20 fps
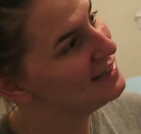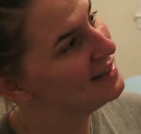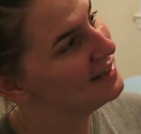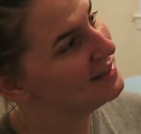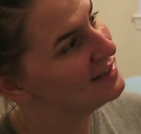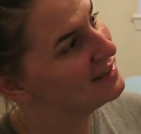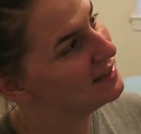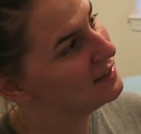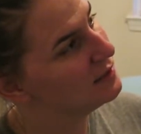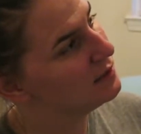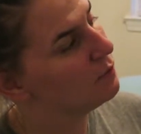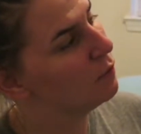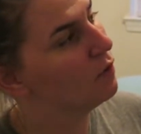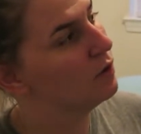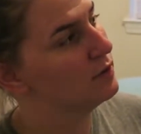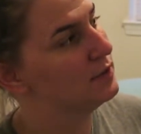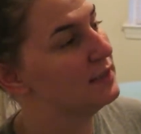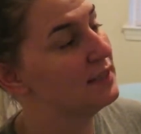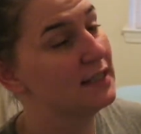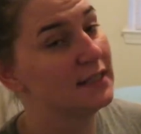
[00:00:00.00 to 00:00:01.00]
It
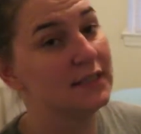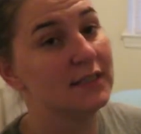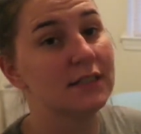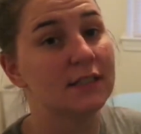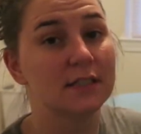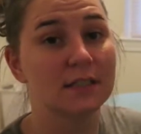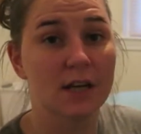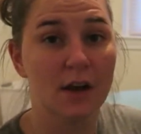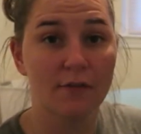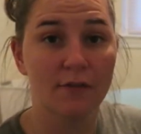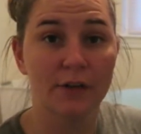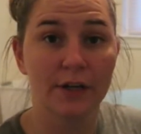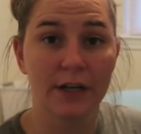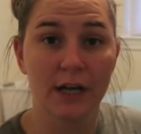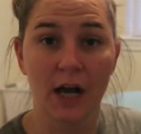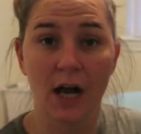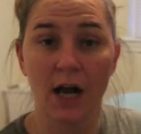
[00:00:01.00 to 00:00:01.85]
says Discovery